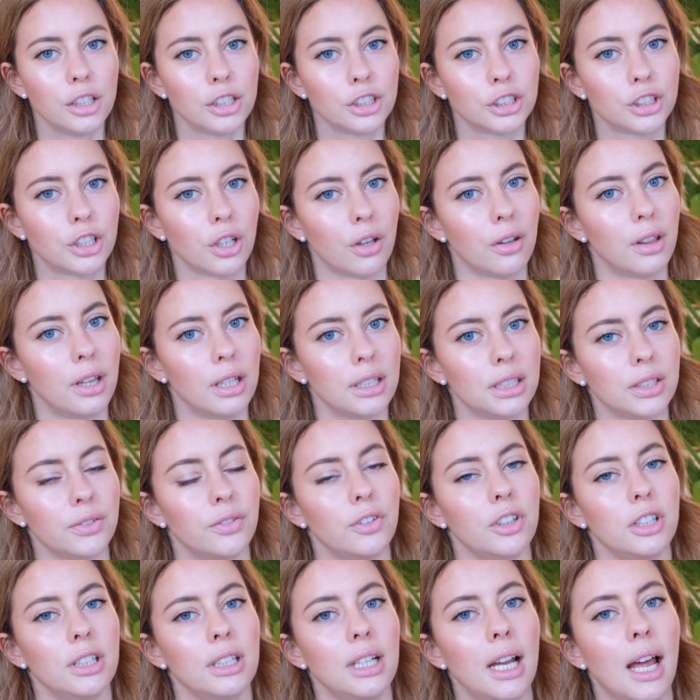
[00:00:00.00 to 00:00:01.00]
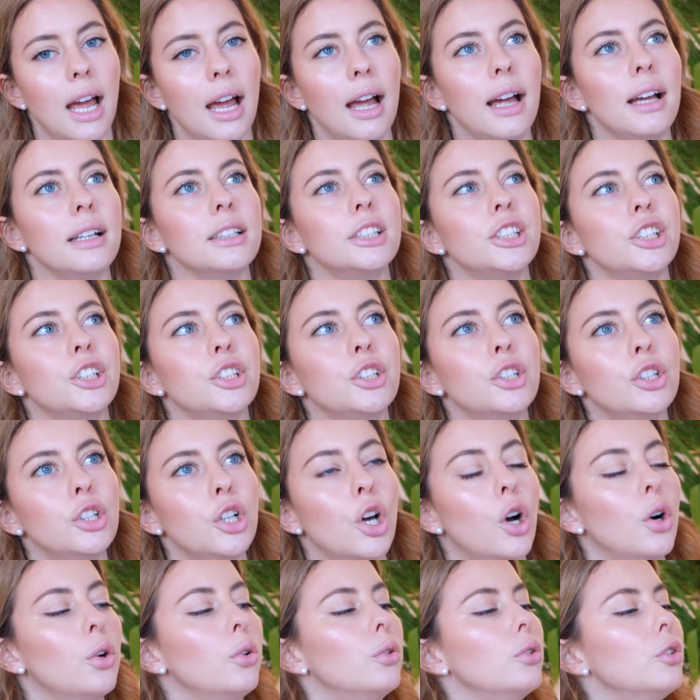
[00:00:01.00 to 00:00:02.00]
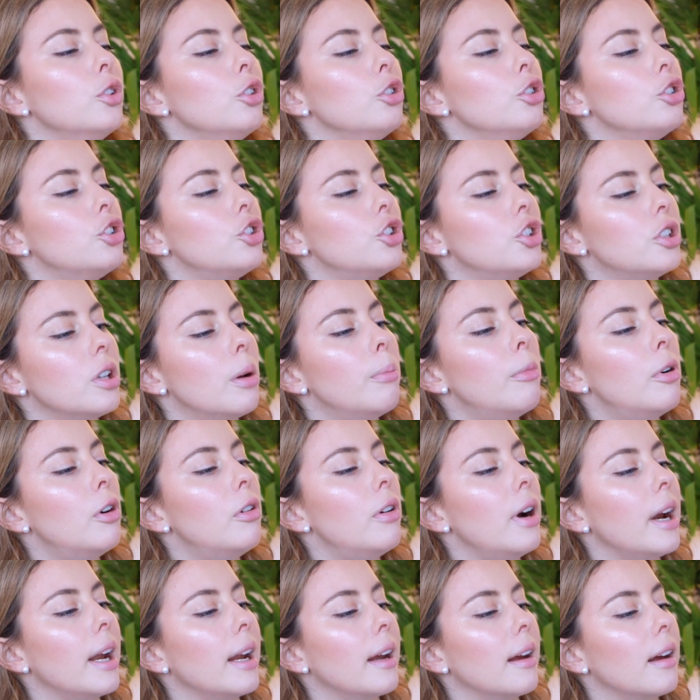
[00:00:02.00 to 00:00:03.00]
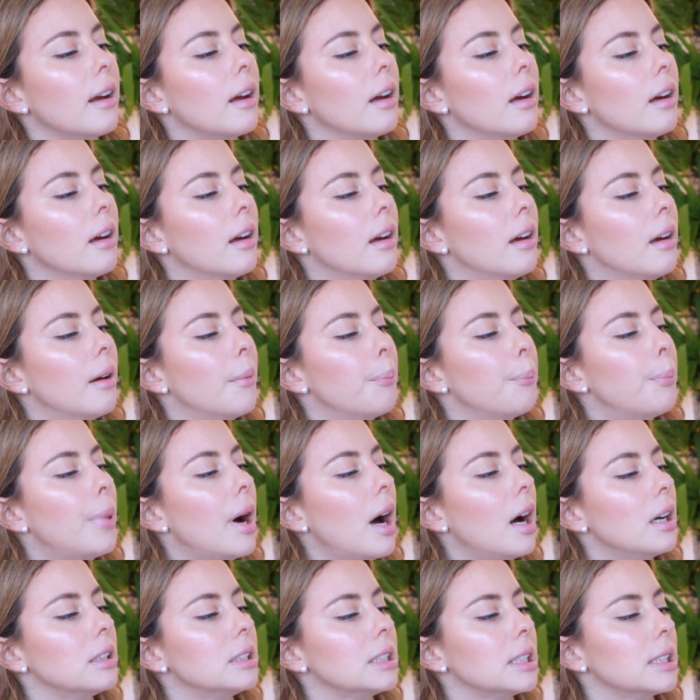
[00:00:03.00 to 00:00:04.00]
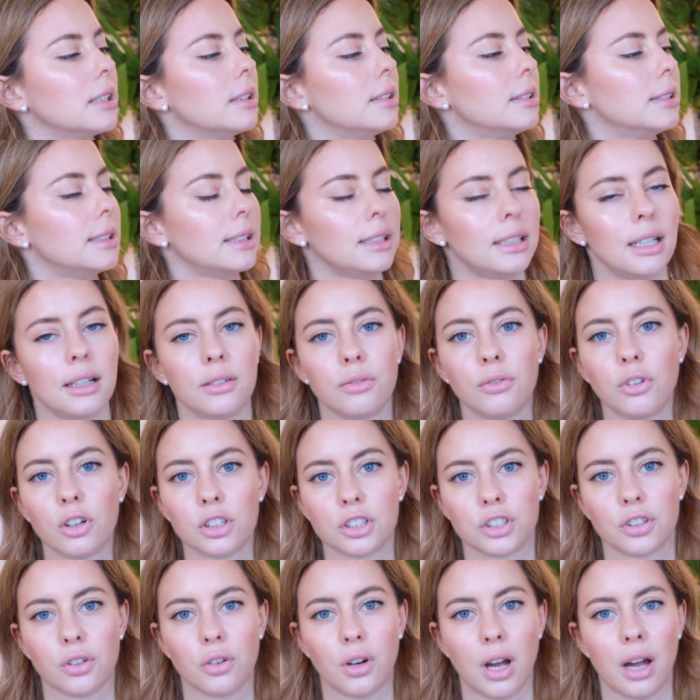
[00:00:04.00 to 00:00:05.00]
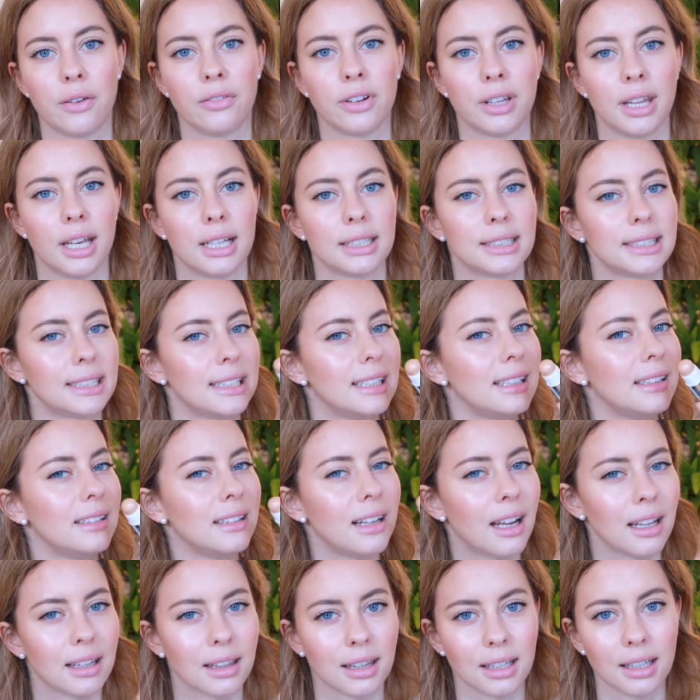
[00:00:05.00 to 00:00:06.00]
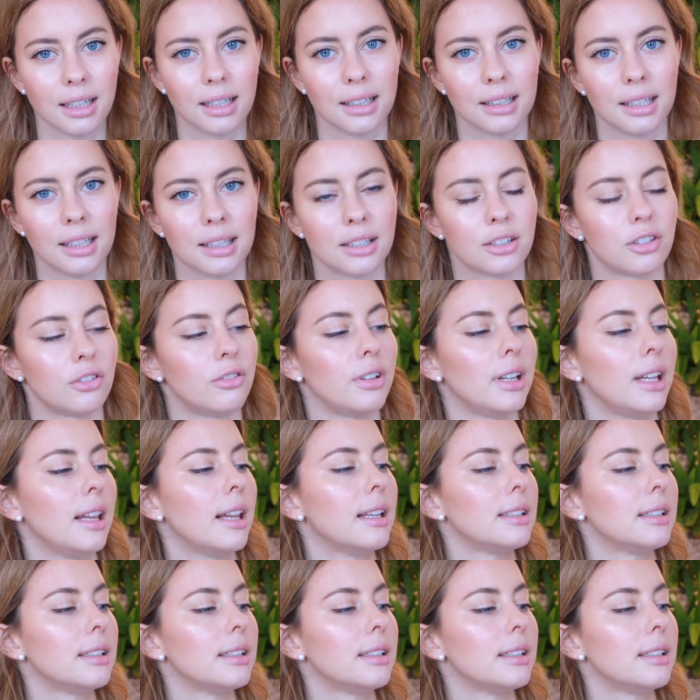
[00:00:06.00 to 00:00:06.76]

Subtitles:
So this one has no shimmering particles in it whatsoever. There's nothing glittery.